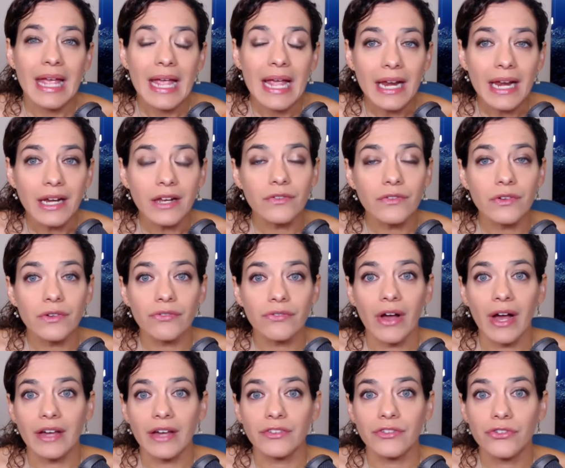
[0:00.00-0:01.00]
And if you've
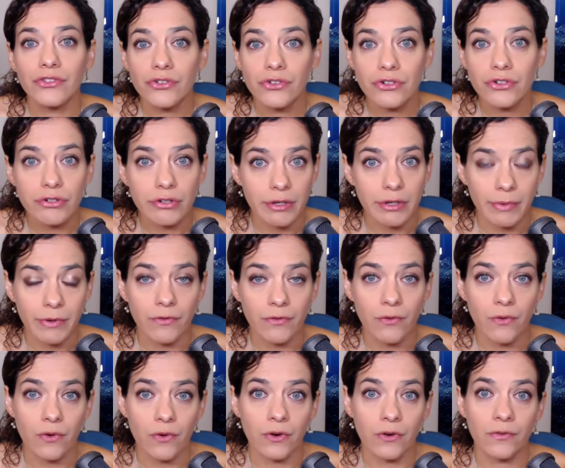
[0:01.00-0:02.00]
had surgery
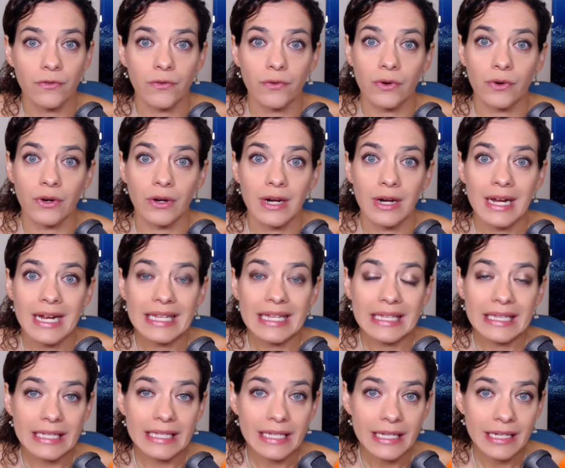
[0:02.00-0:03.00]
before for
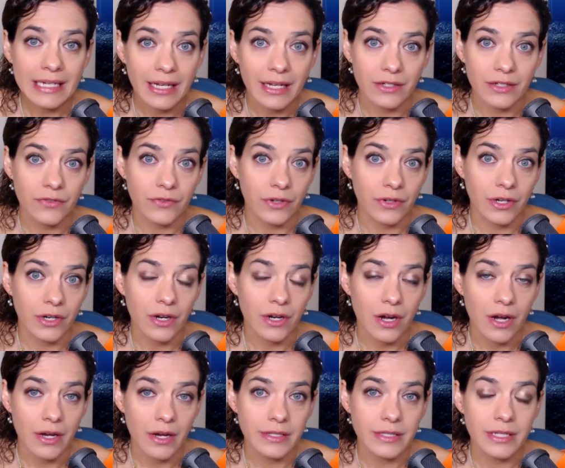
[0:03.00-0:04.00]
leakage, for
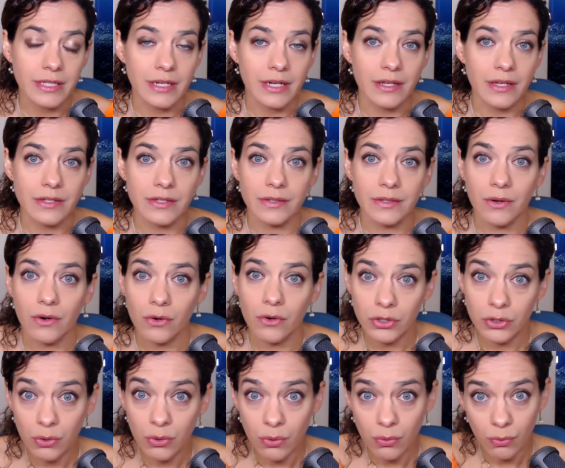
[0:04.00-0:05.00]
incontinence, or
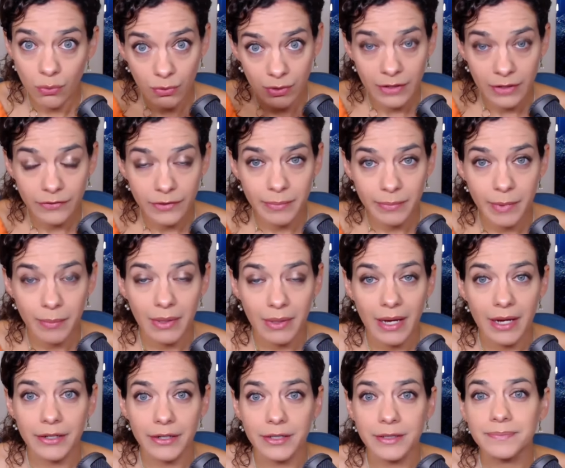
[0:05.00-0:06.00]
to lift up the
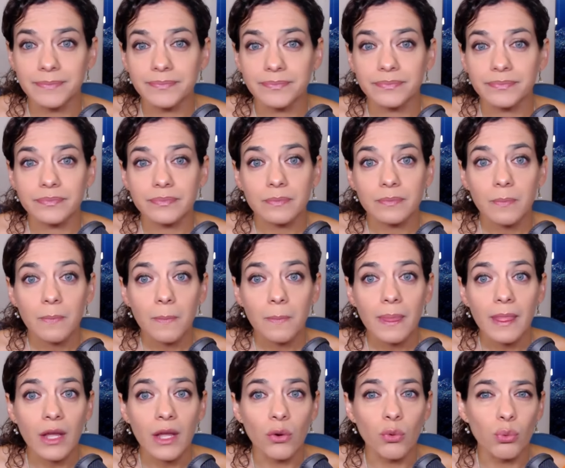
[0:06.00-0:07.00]
bladder,
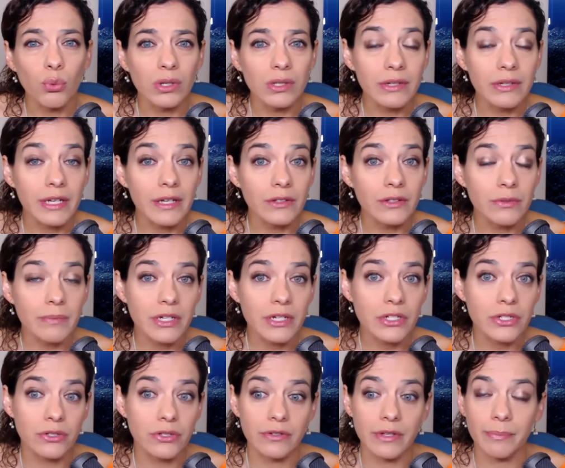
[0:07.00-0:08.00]
we're looking to make
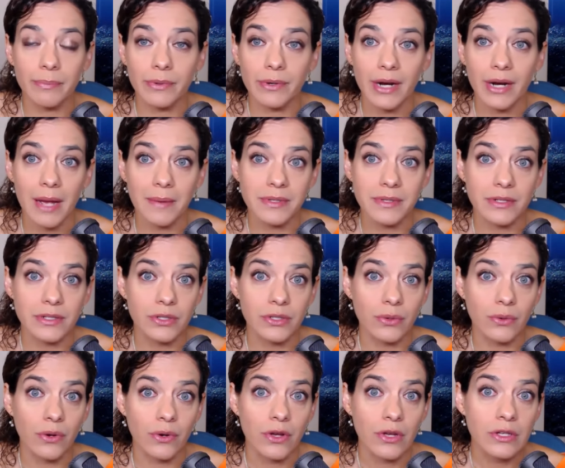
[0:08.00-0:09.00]
sure that perhaps there's
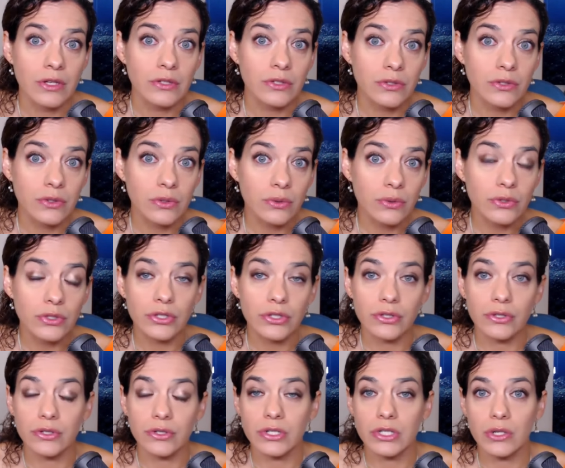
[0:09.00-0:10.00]
no
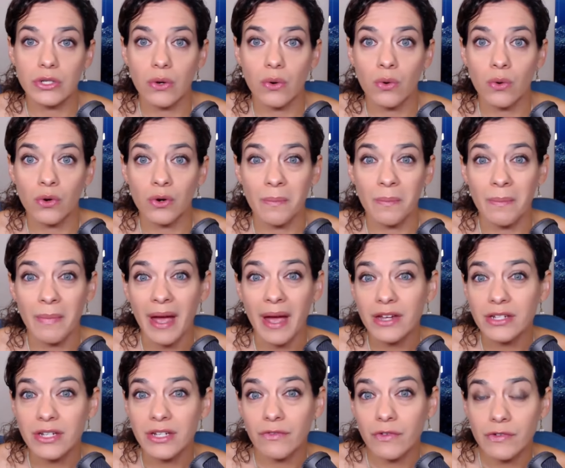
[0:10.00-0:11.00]
sutures or
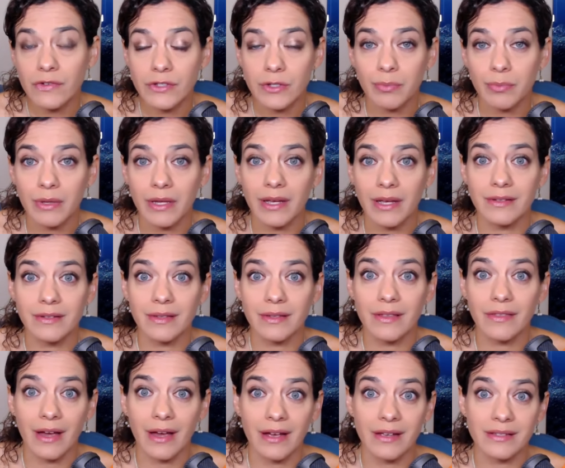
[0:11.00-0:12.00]
mesh if it was placed
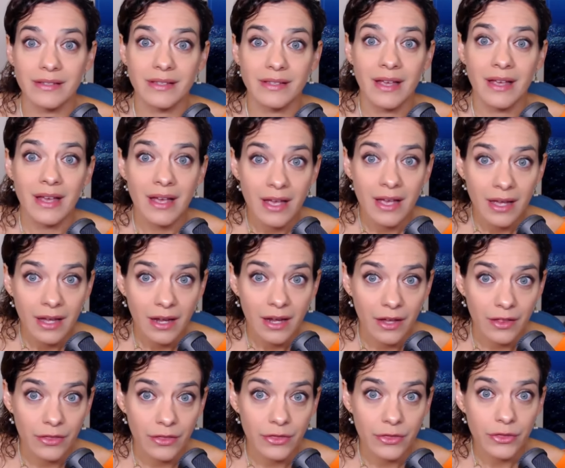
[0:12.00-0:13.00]
that has
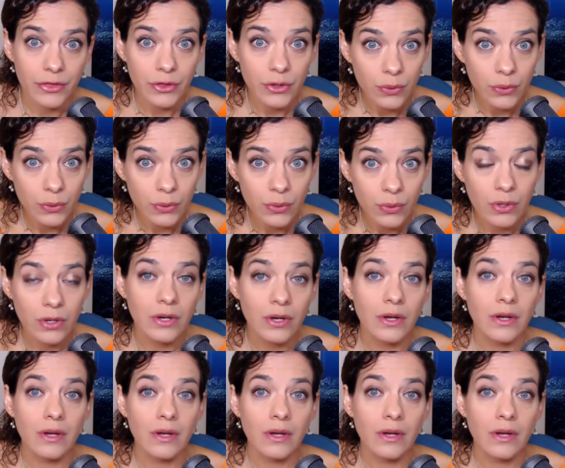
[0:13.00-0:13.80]
gone through